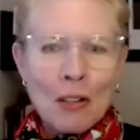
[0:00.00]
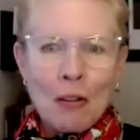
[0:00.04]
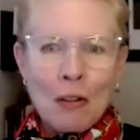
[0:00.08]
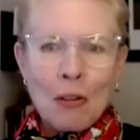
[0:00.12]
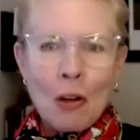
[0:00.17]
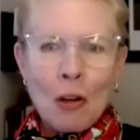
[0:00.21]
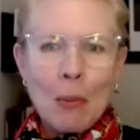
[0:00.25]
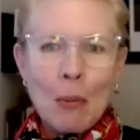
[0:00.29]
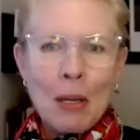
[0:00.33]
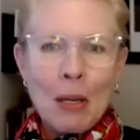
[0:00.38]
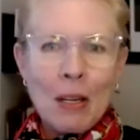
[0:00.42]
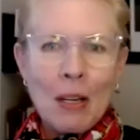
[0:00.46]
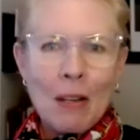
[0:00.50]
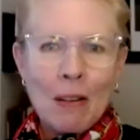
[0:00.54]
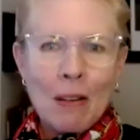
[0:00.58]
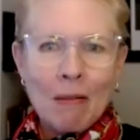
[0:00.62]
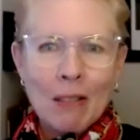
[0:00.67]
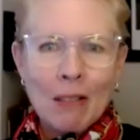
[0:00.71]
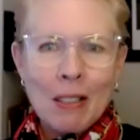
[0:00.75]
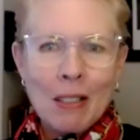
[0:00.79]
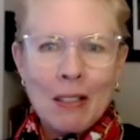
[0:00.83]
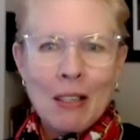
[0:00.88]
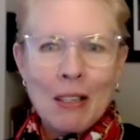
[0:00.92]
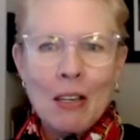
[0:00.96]
nobody
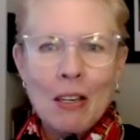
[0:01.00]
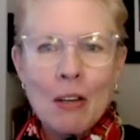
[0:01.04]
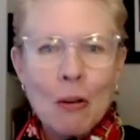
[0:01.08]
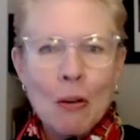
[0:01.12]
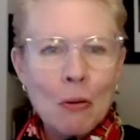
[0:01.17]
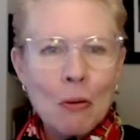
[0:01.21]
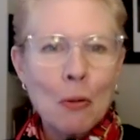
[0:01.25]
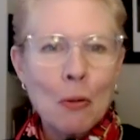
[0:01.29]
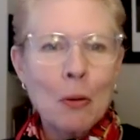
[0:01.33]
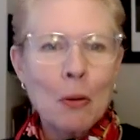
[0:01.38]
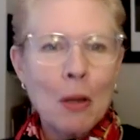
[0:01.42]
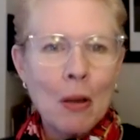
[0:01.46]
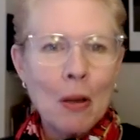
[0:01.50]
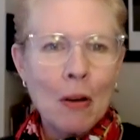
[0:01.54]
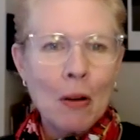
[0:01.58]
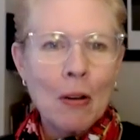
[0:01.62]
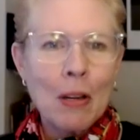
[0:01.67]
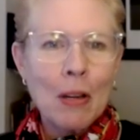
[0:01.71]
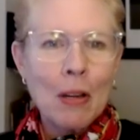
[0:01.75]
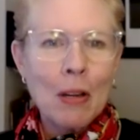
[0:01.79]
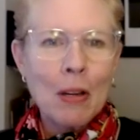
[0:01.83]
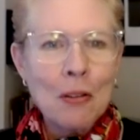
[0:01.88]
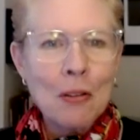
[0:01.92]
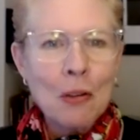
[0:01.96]
listening knows who
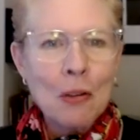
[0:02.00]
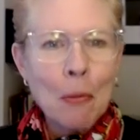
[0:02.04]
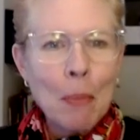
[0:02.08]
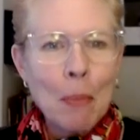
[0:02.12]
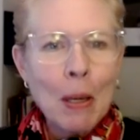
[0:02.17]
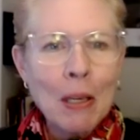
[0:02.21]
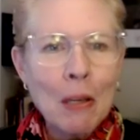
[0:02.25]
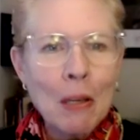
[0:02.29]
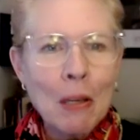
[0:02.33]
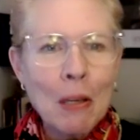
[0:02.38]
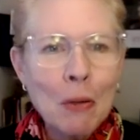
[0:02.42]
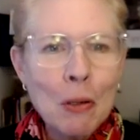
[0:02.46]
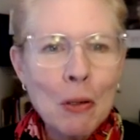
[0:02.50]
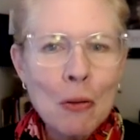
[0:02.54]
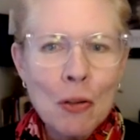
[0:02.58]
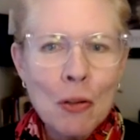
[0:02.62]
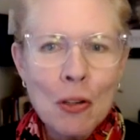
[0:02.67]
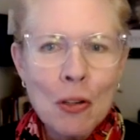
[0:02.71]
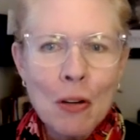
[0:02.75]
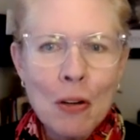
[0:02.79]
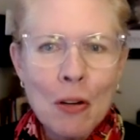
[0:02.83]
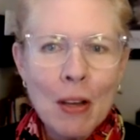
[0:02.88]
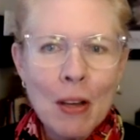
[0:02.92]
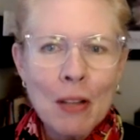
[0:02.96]
Carrie is. So Becky, will you
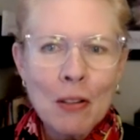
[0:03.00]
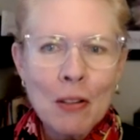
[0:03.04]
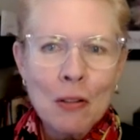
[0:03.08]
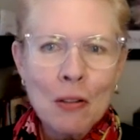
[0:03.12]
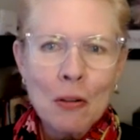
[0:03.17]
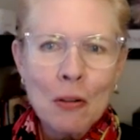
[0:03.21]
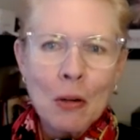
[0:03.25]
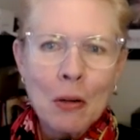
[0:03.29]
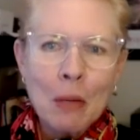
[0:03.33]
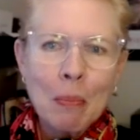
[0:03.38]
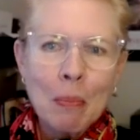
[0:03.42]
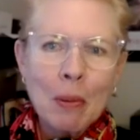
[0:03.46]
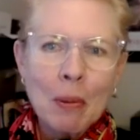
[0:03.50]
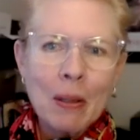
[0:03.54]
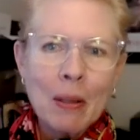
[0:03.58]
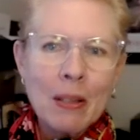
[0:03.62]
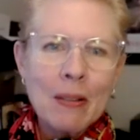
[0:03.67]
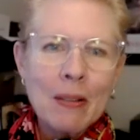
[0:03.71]
share that story, please?